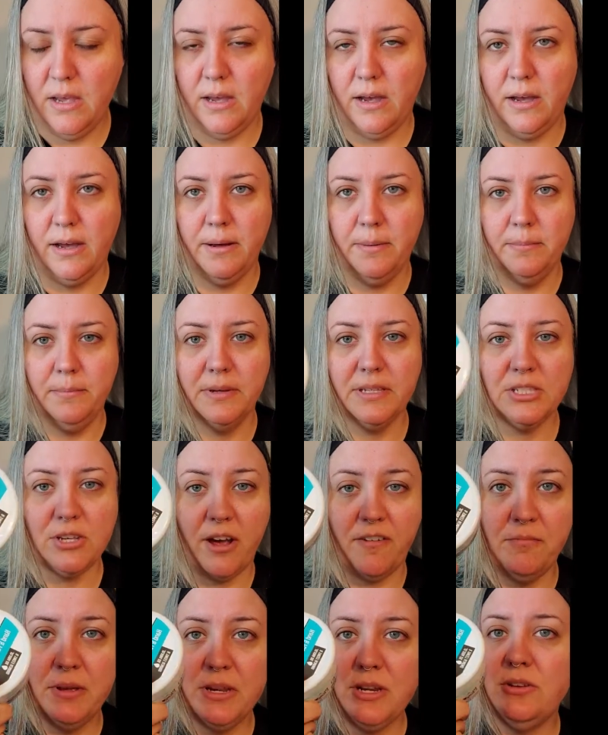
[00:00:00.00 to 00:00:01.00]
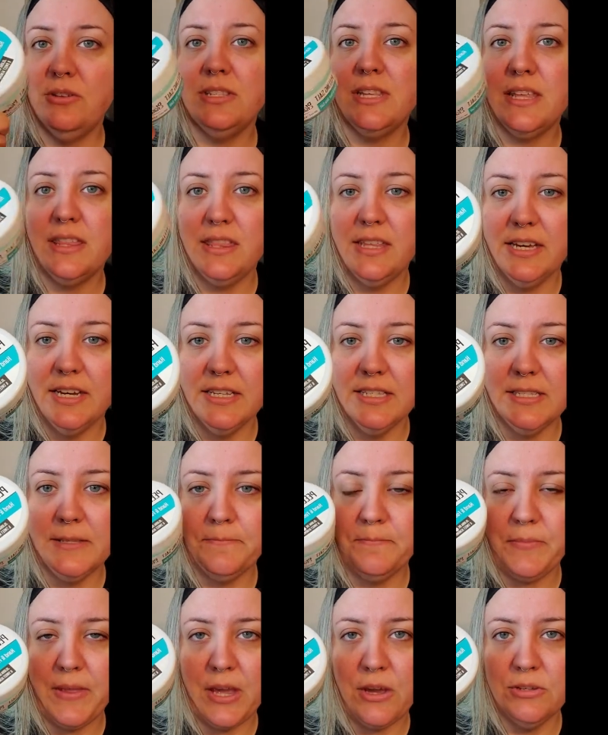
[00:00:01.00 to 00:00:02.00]
Um, so I've been using this.
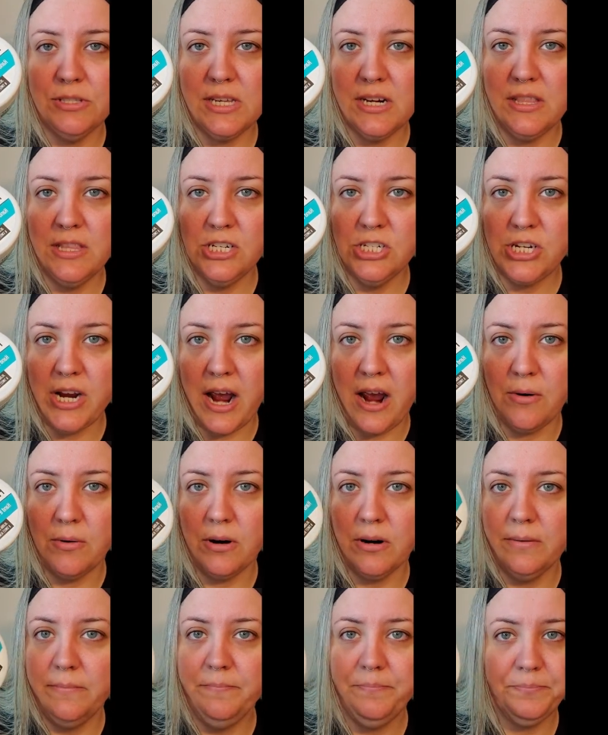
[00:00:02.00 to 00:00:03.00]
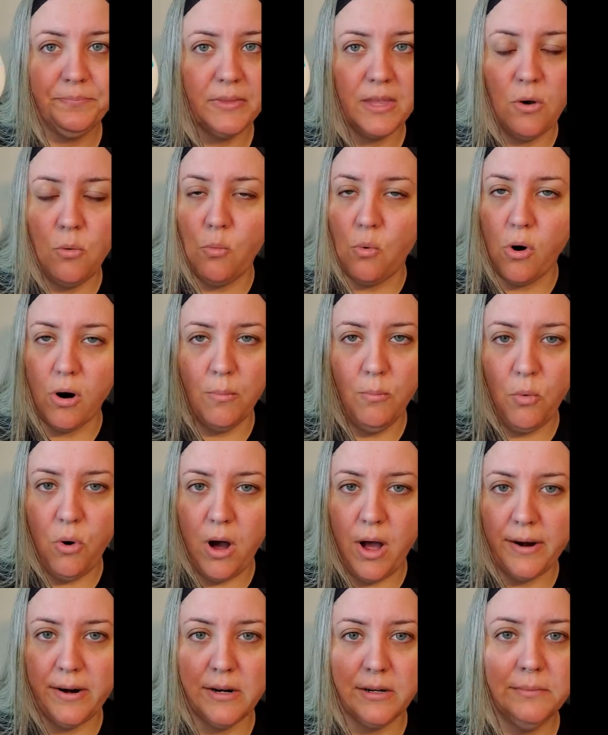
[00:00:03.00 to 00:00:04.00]
I use it in the shower, warm
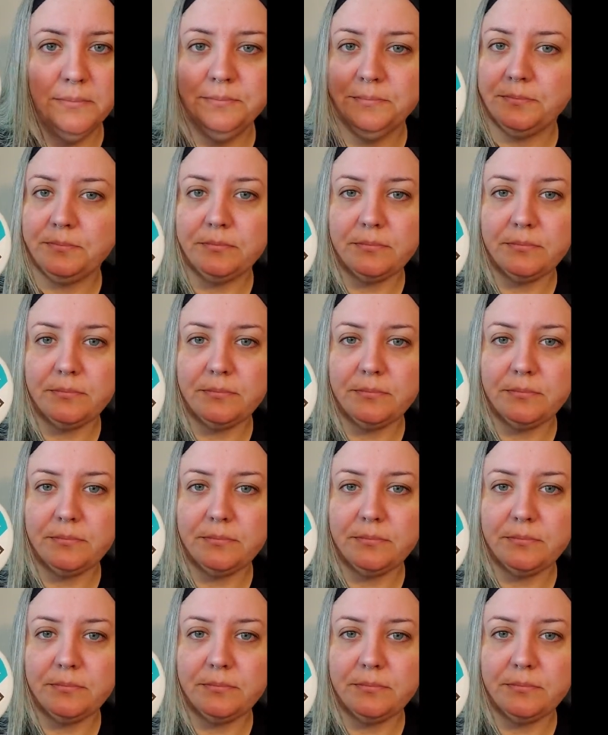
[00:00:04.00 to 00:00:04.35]
water,